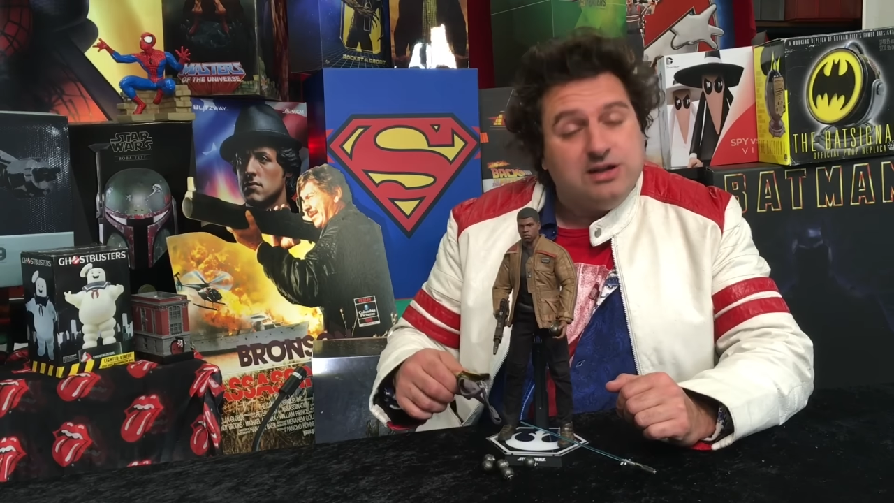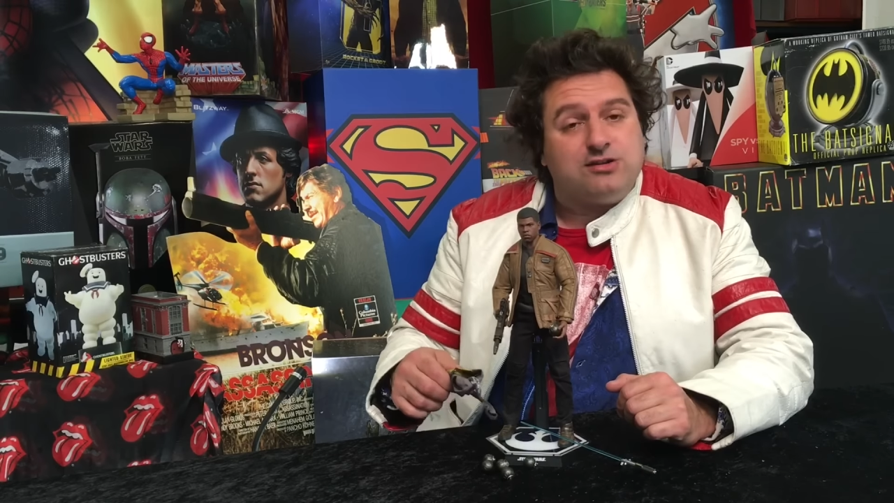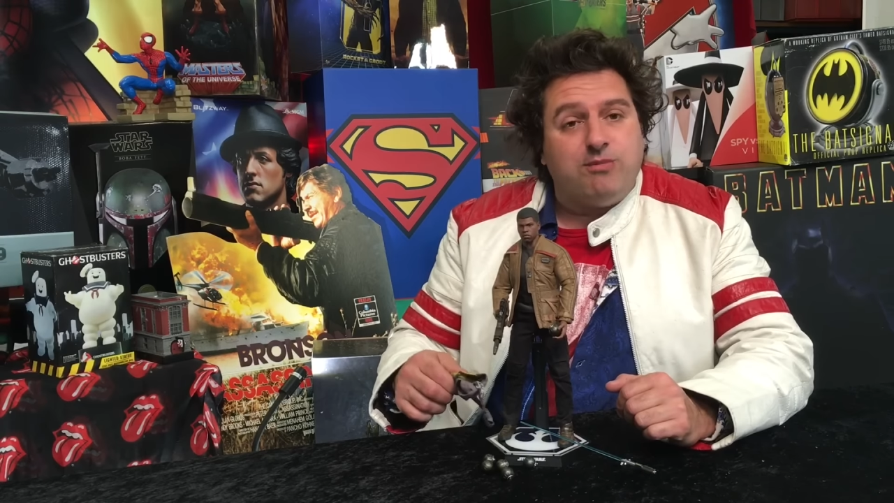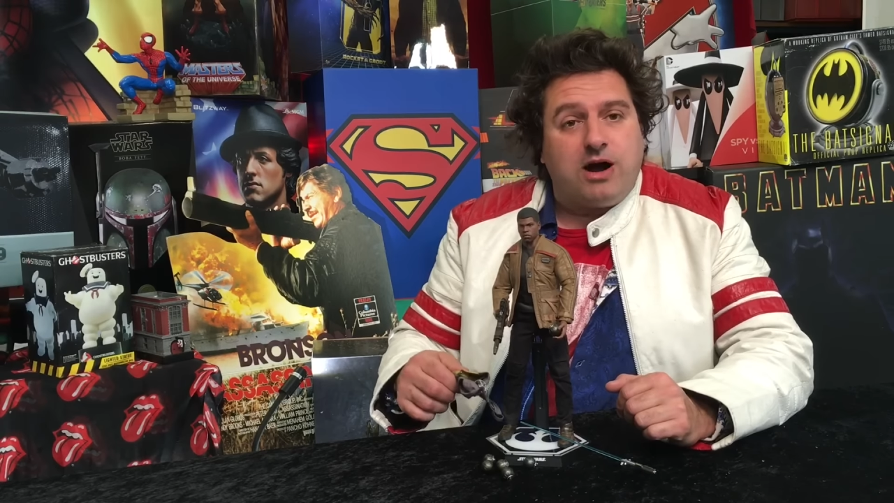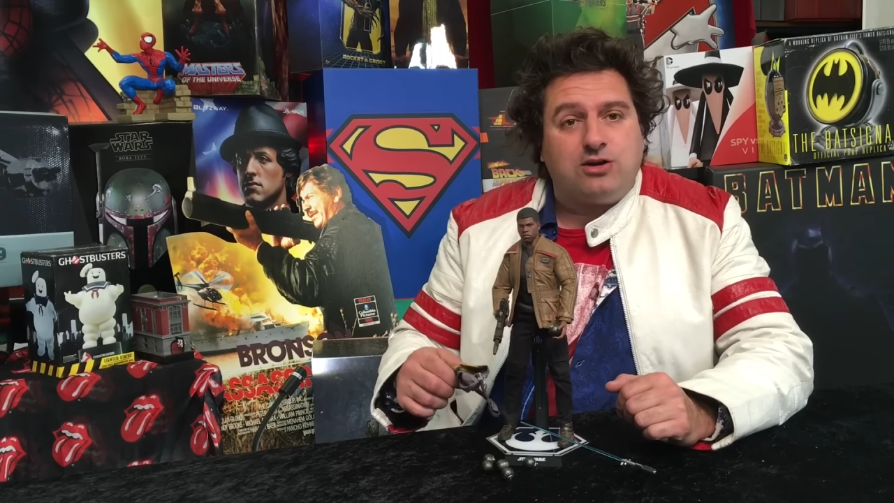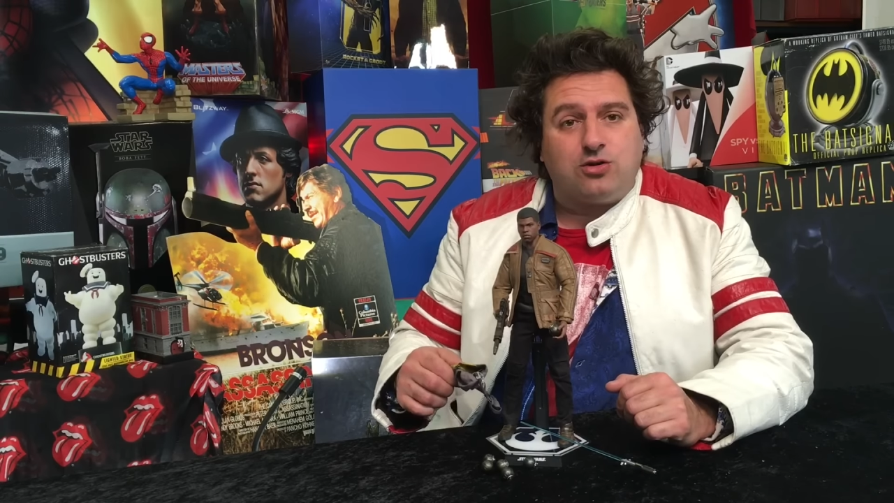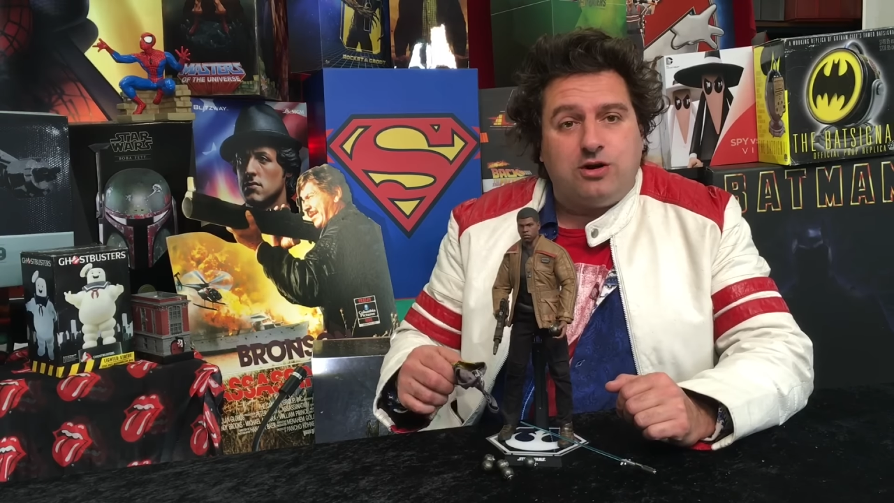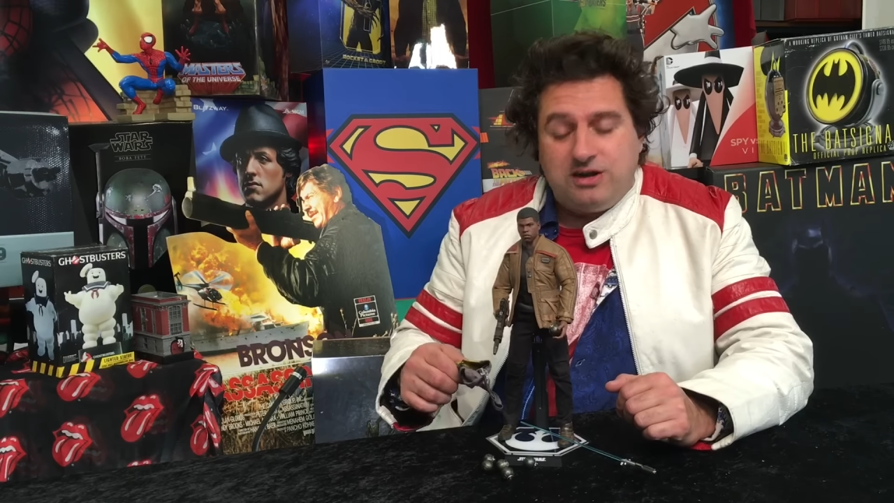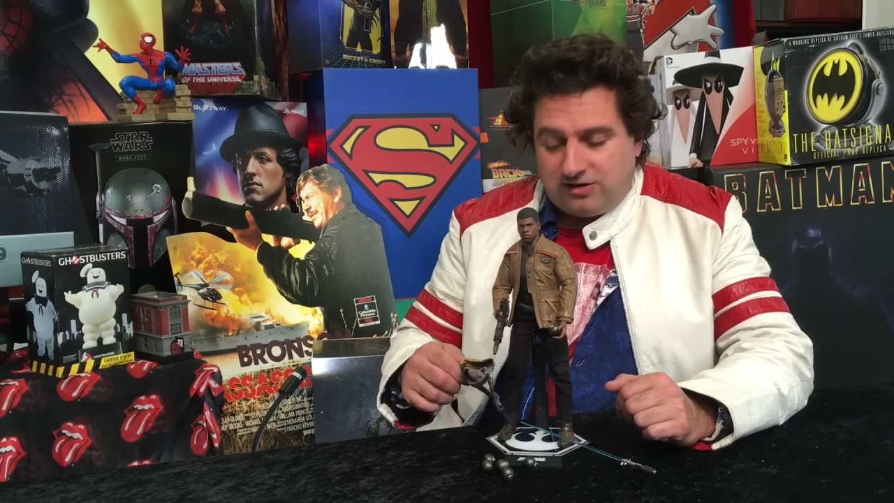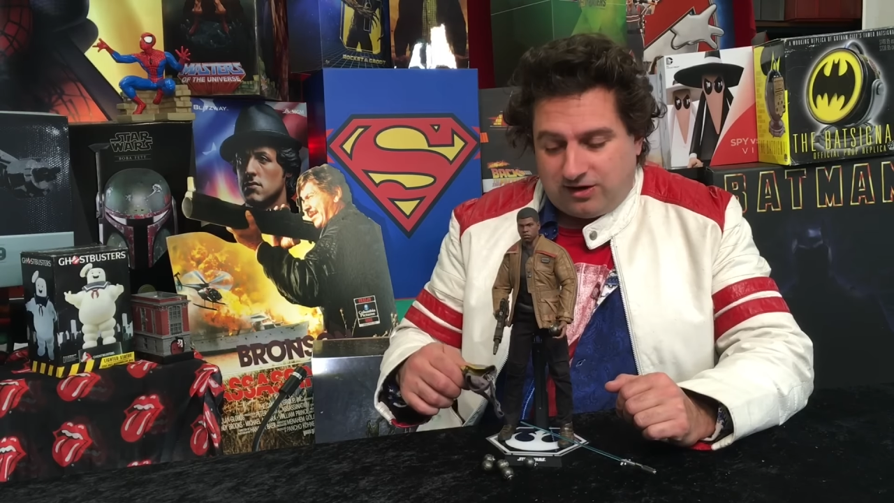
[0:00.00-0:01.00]
it's my
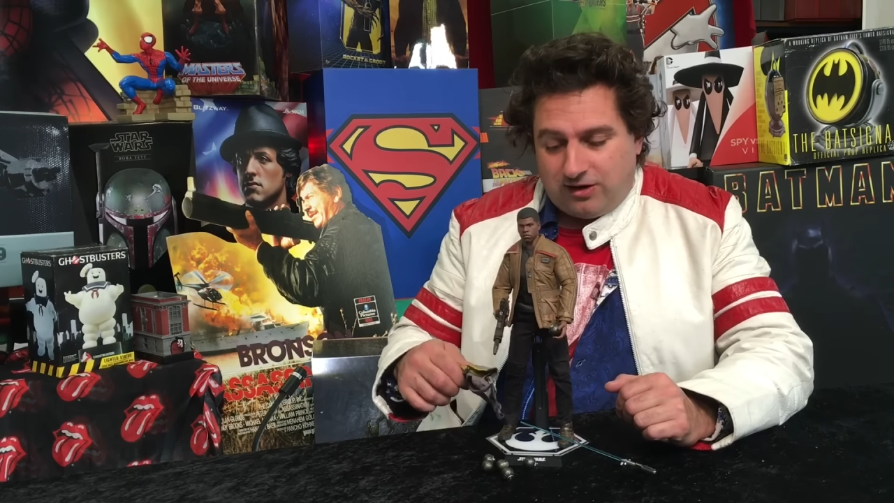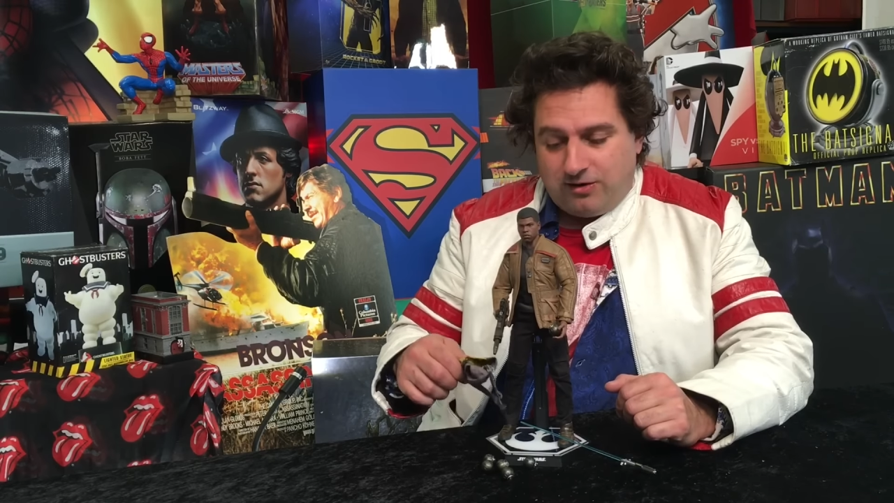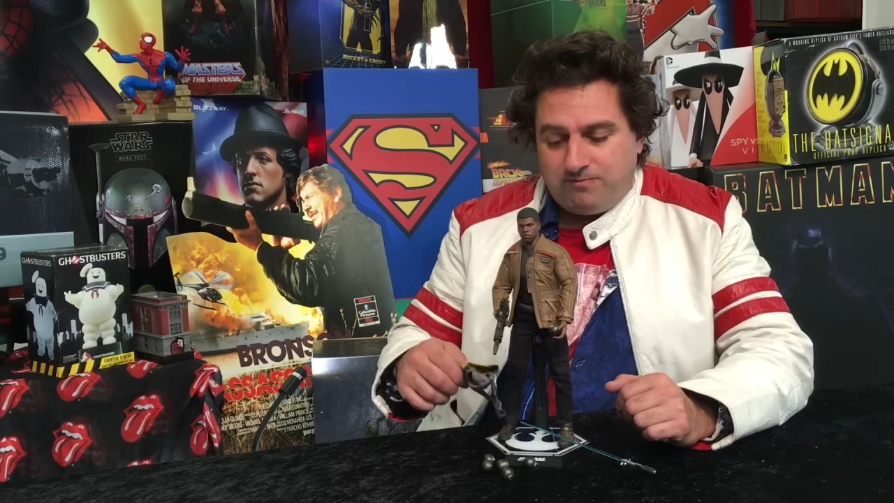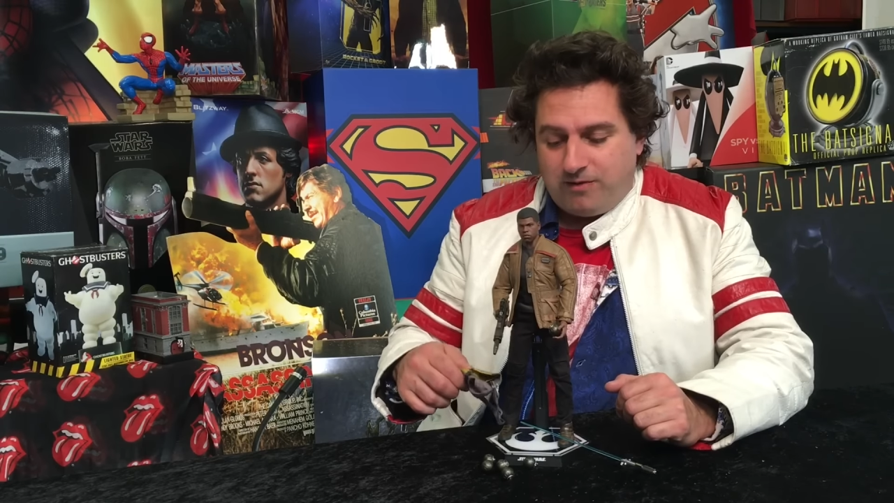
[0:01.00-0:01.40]
toys, so